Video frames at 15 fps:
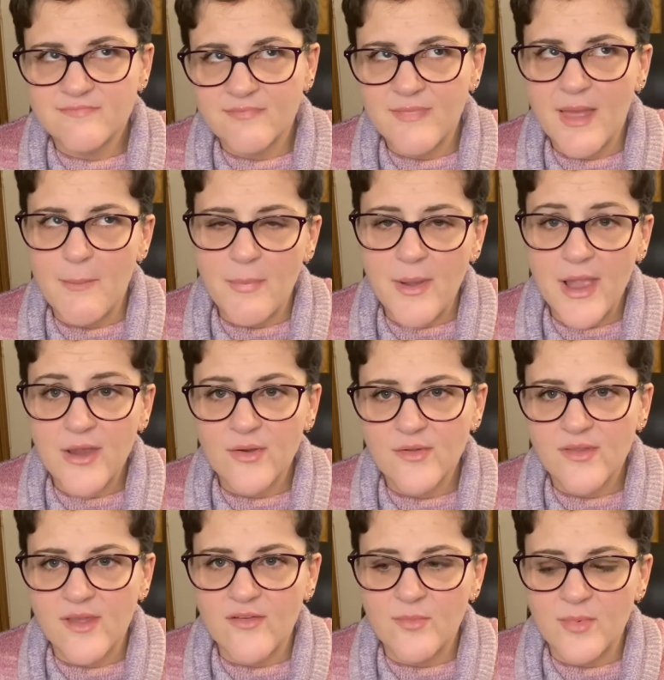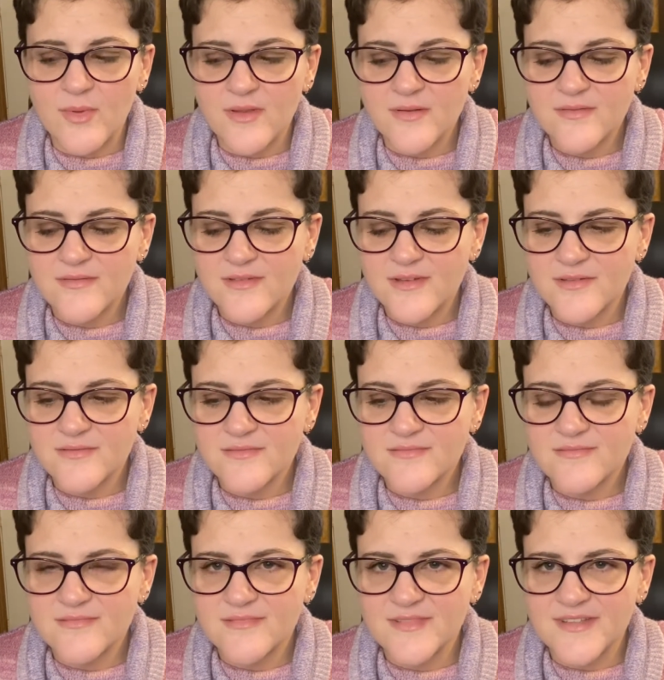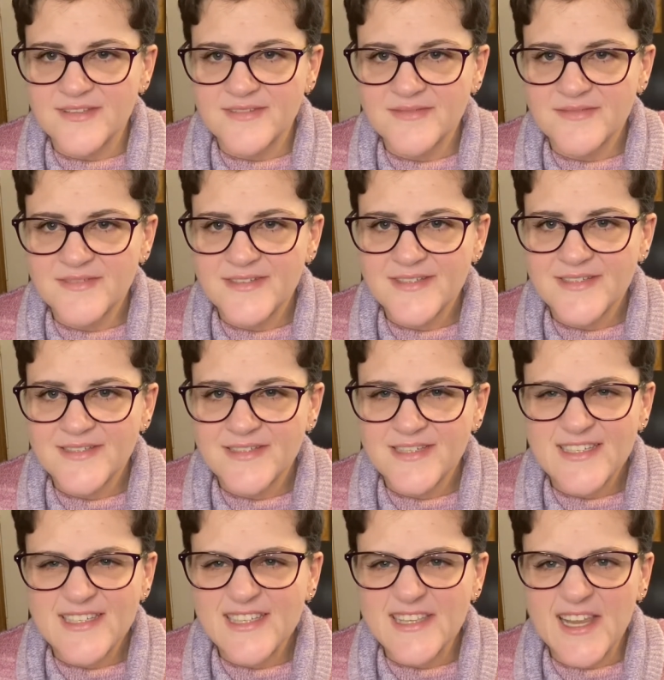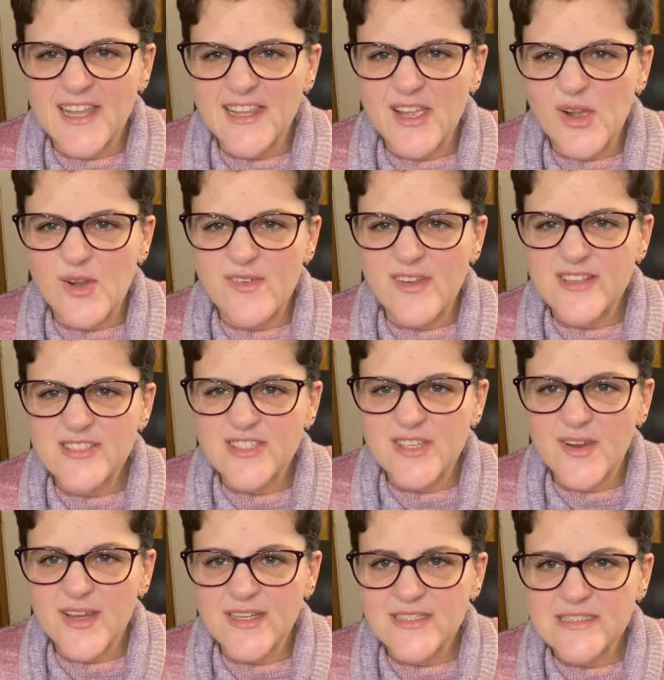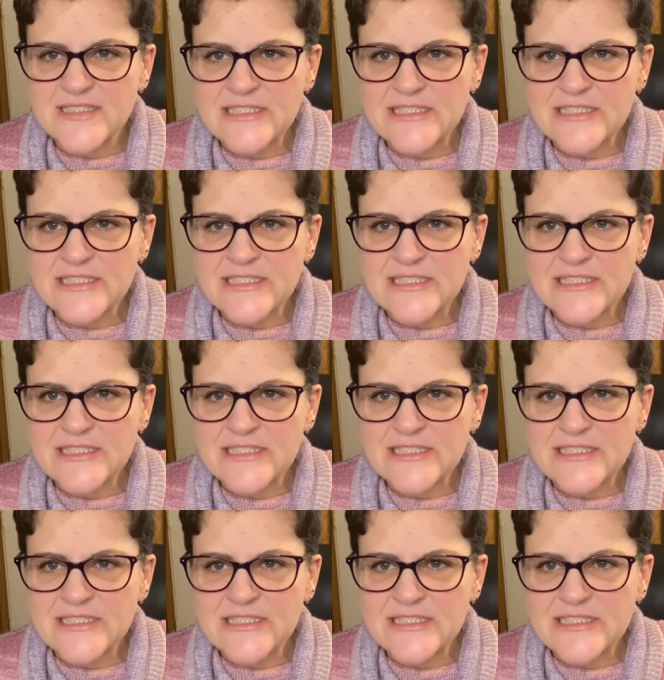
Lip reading: not by herself, but you know, you gotta let go eventually, right?